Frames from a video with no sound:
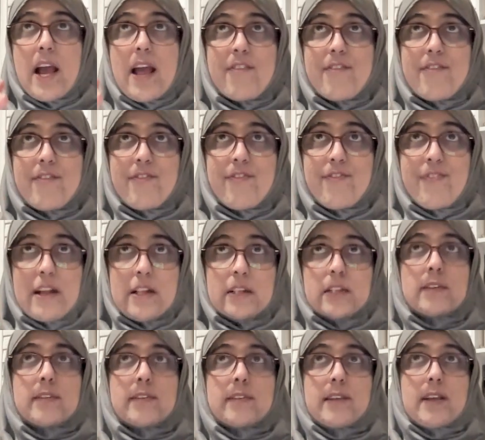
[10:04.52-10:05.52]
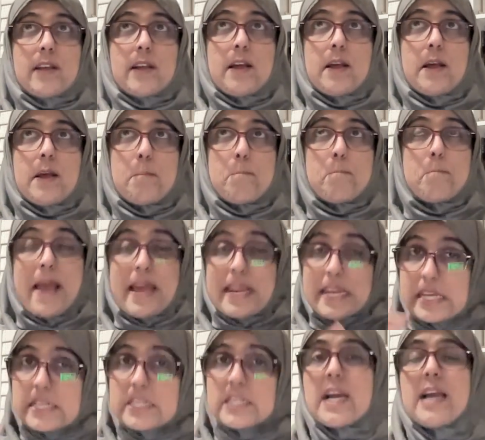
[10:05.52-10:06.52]
have felt
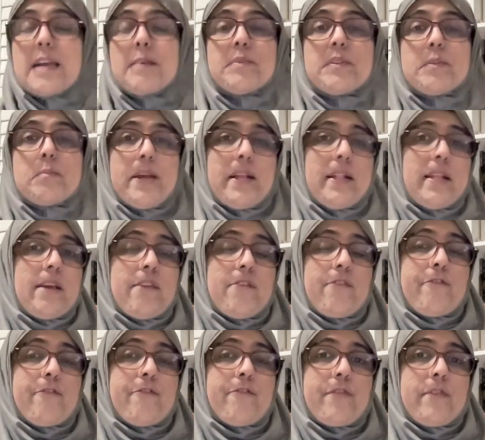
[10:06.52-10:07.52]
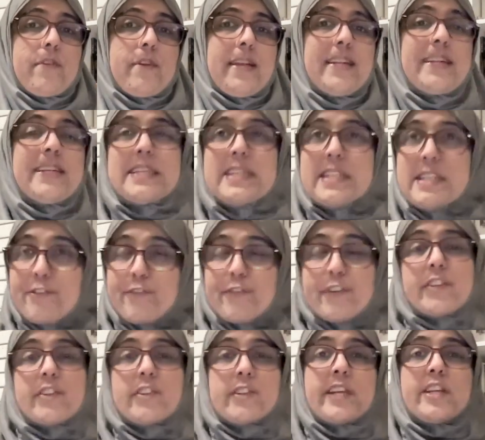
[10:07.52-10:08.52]
many a times in my life, in
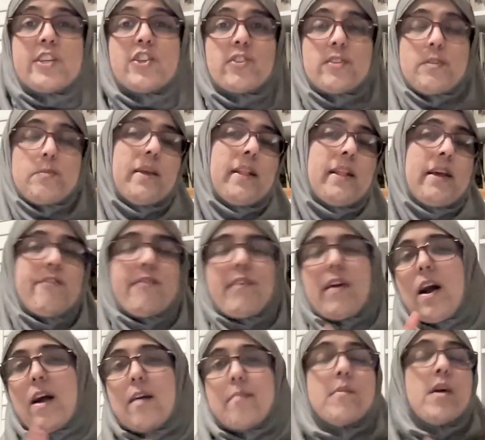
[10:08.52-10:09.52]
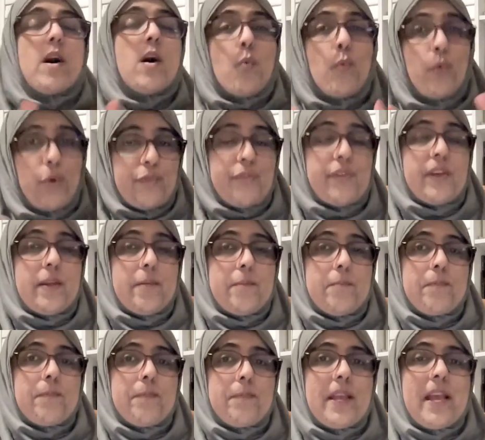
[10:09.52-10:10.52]
different stages of my life, I'm not worthy.
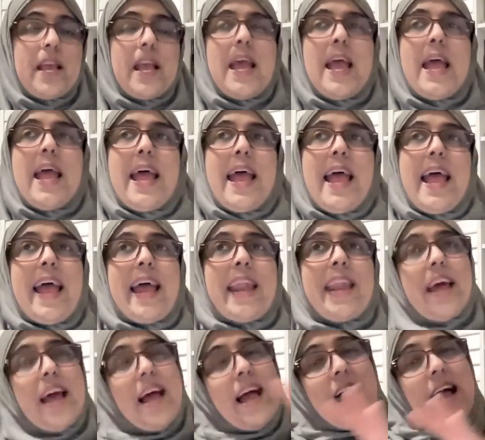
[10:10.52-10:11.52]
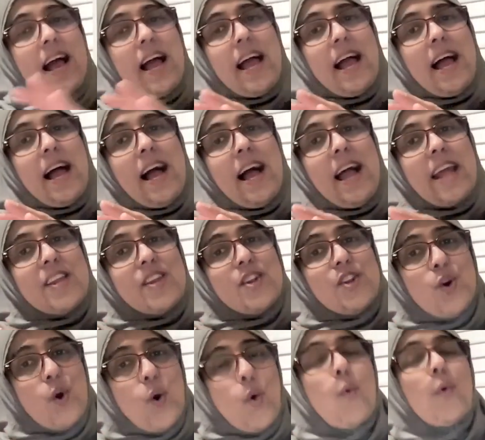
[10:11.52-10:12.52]
And I
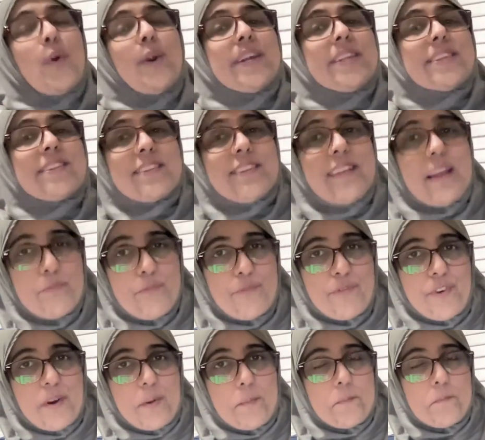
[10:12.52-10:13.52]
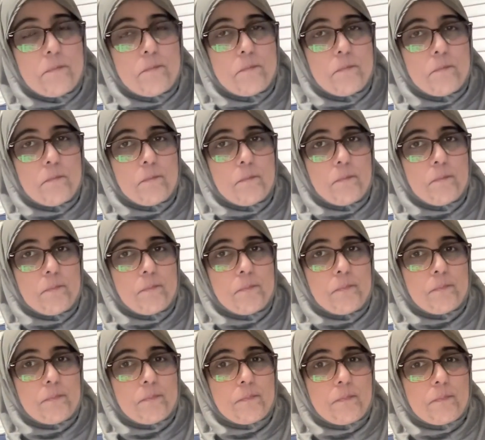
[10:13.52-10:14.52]
know where it stemmed from.
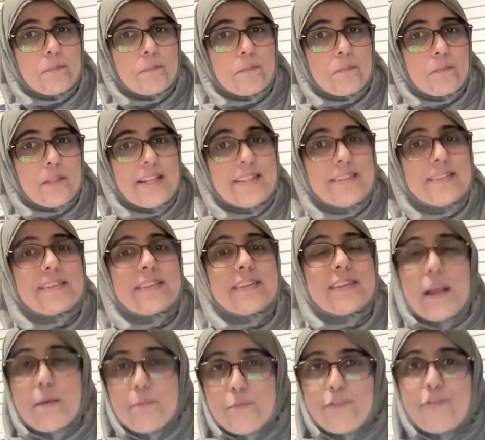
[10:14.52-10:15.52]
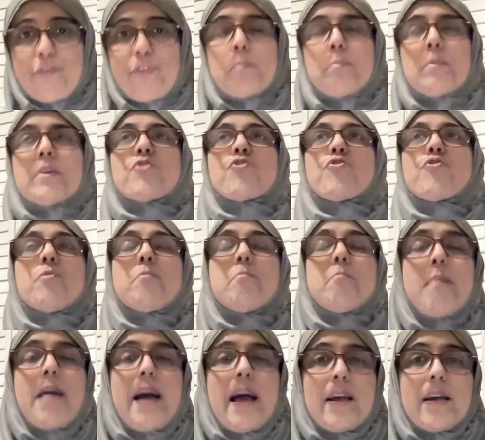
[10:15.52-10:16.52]
It stemmed from a
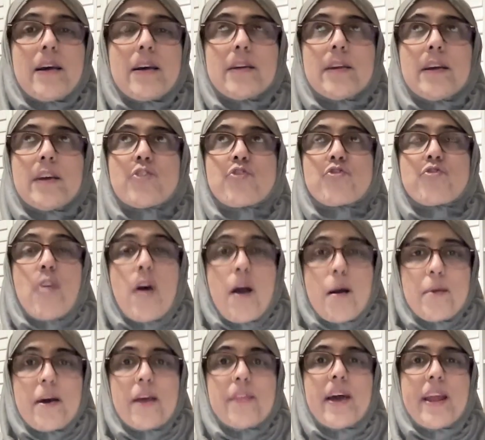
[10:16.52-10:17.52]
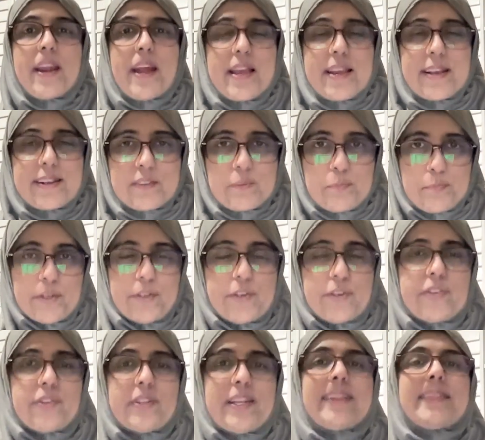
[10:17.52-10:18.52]
trauma that I
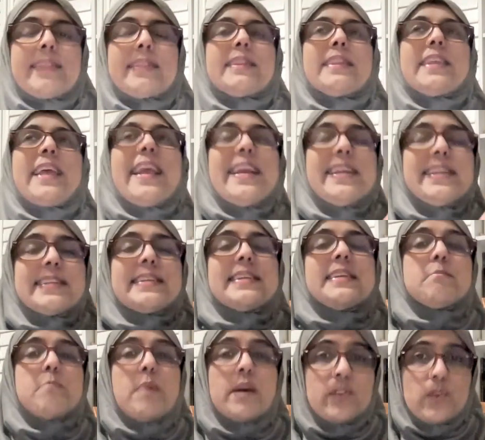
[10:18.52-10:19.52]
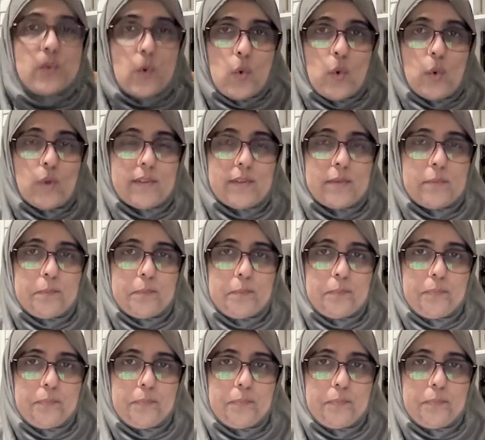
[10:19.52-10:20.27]
experienced at 18 months old.